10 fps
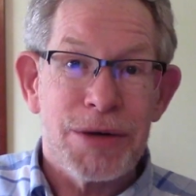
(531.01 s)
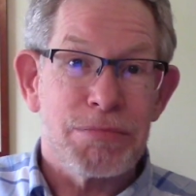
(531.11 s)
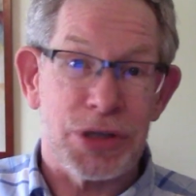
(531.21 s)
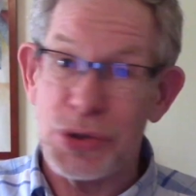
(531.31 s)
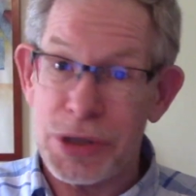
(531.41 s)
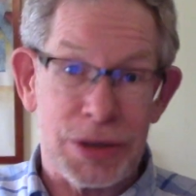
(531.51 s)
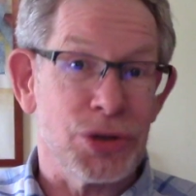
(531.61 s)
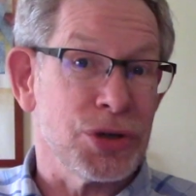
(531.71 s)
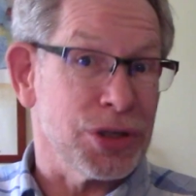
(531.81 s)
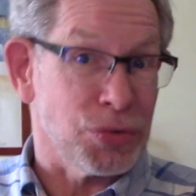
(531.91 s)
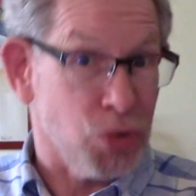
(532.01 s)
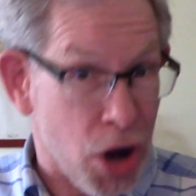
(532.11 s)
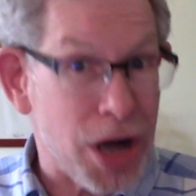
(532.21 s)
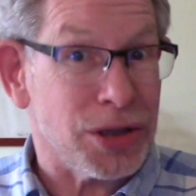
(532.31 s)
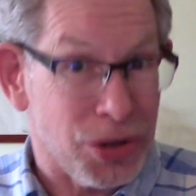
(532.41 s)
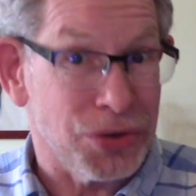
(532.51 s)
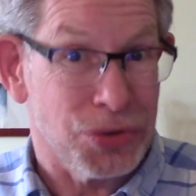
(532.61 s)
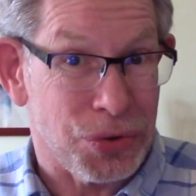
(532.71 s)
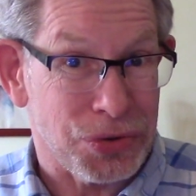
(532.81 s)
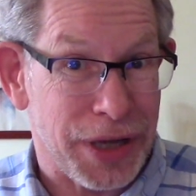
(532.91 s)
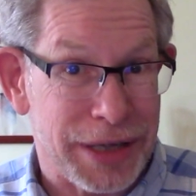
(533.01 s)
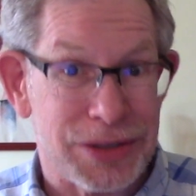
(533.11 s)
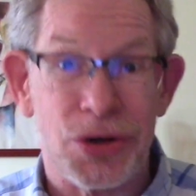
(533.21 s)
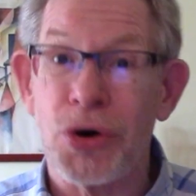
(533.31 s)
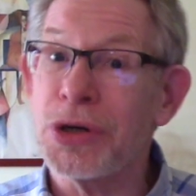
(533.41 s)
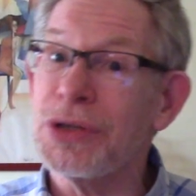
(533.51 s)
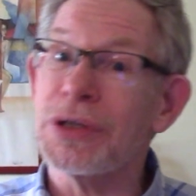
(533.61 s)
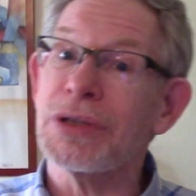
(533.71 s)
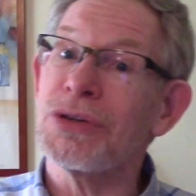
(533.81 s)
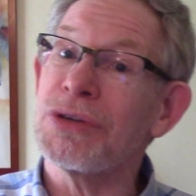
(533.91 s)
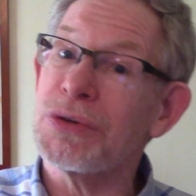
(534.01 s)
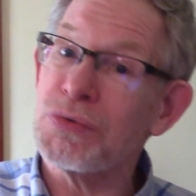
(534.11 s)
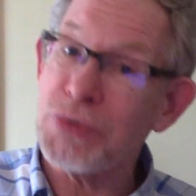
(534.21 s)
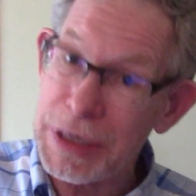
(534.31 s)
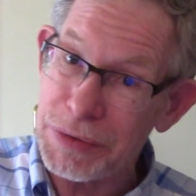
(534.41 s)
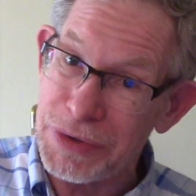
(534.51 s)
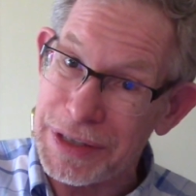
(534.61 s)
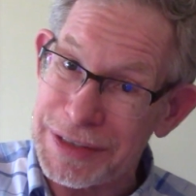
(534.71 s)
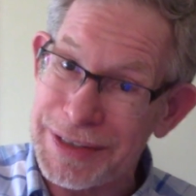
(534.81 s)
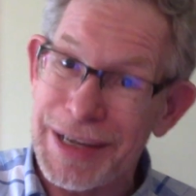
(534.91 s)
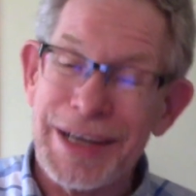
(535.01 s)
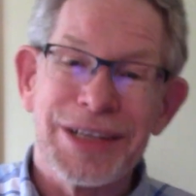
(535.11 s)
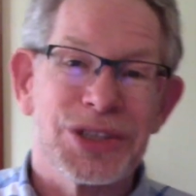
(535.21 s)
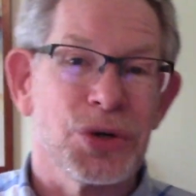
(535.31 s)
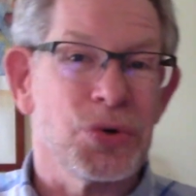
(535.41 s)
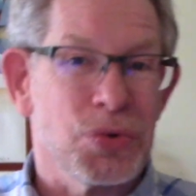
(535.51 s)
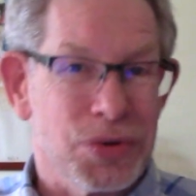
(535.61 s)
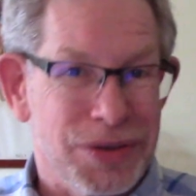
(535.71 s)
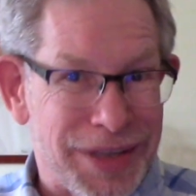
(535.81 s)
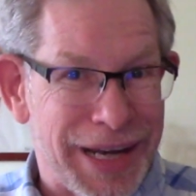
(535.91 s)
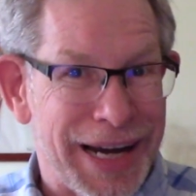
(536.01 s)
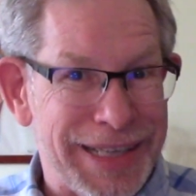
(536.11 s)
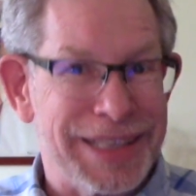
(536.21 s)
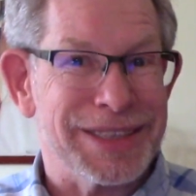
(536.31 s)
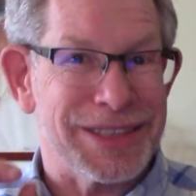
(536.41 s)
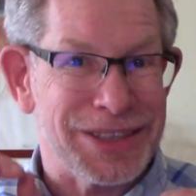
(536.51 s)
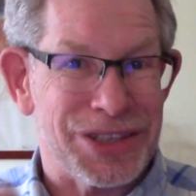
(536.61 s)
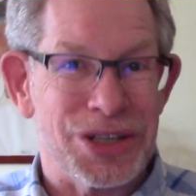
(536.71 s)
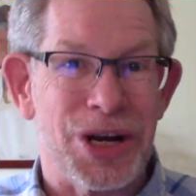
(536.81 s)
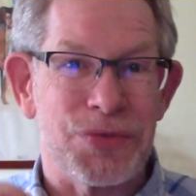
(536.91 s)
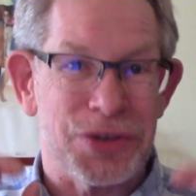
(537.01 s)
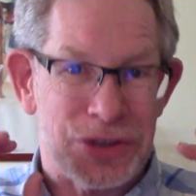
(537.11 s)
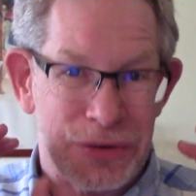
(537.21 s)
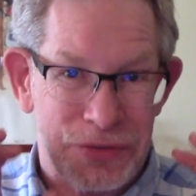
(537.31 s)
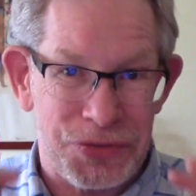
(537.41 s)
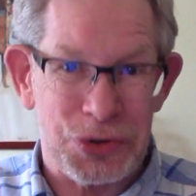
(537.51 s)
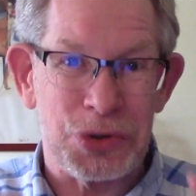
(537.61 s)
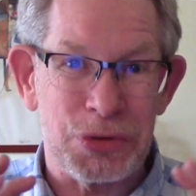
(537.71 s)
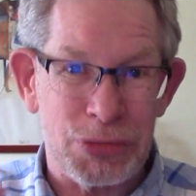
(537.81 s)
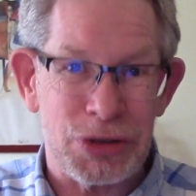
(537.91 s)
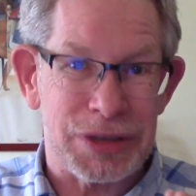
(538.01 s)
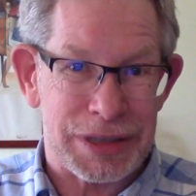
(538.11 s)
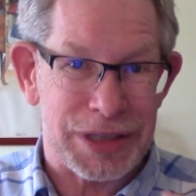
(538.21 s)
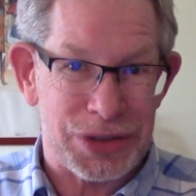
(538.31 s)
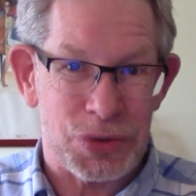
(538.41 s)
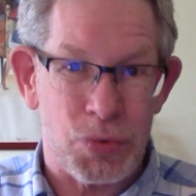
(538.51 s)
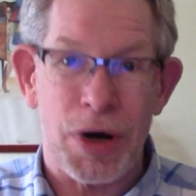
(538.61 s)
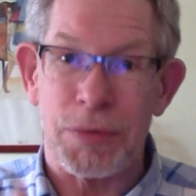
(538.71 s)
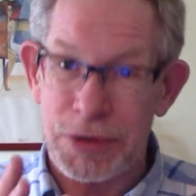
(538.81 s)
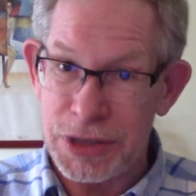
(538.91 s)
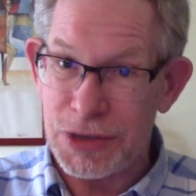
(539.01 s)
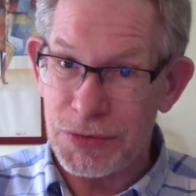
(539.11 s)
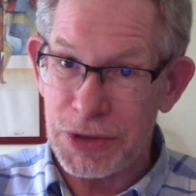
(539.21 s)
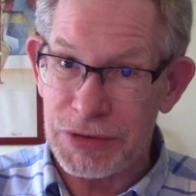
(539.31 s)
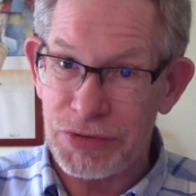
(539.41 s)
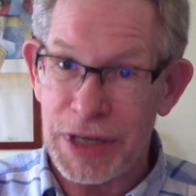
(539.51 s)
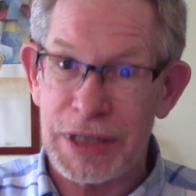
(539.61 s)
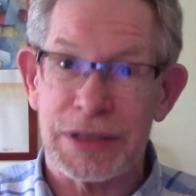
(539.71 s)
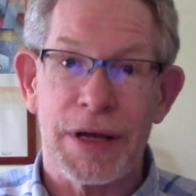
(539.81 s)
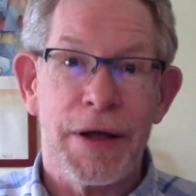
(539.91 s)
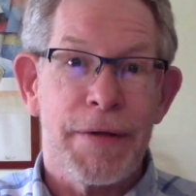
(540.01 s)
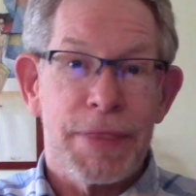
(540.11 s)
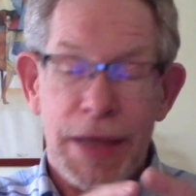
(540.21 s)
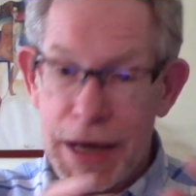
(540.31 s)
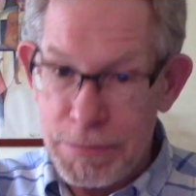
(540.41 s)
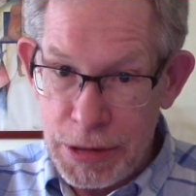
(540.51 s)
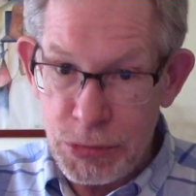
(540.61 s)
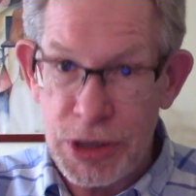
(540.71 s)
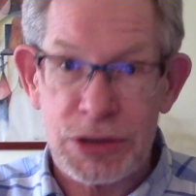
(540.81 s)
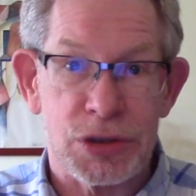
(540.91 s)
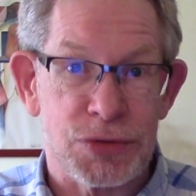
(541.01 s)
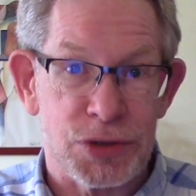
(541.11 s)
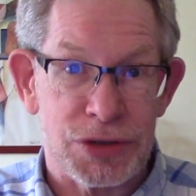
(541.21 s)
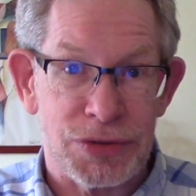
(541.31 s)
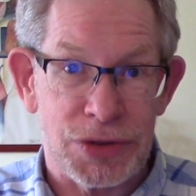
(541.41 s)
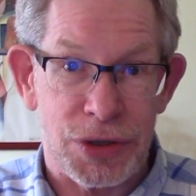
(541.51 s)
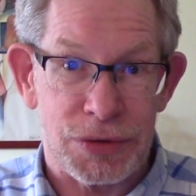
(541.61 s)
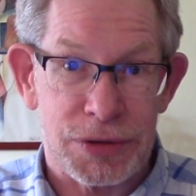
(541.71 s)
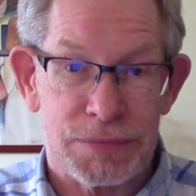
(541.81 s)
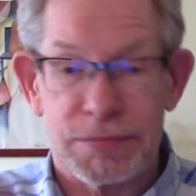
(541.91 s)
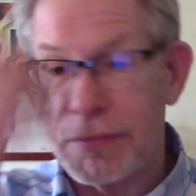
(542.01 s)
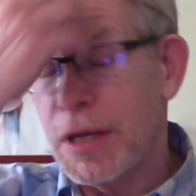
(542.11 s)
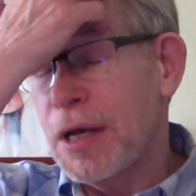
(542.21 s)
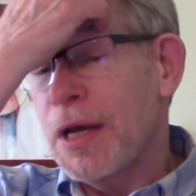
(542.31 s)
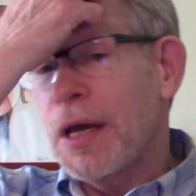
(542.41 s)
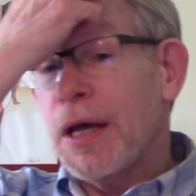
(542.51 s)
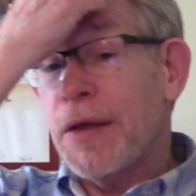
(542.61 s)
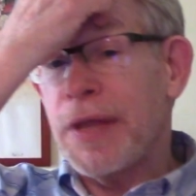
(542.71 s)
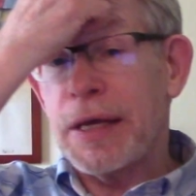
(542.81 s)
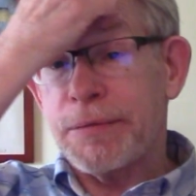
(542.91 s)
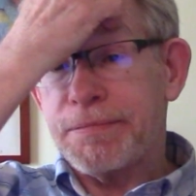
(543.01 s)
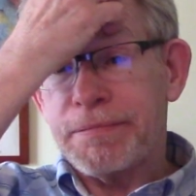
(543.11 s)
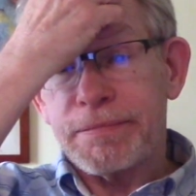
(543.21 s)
But you can learn the wrong note lengths, or you can learn the right ones. So the idea is to start off with the full music that you want with this first phrase and memorize those first few notes. And then